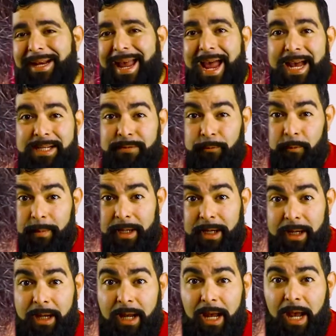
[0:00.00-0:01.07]
as for
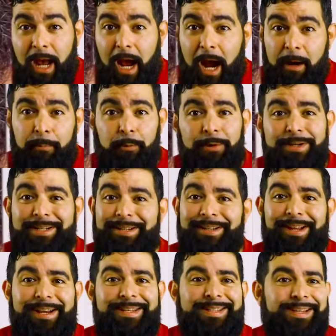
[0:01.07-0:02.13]
me, I personally
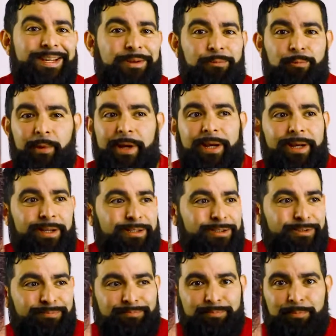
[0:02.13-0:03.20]
like to eat
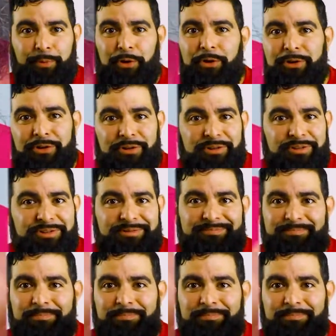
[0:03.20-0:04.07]
wings, burgers,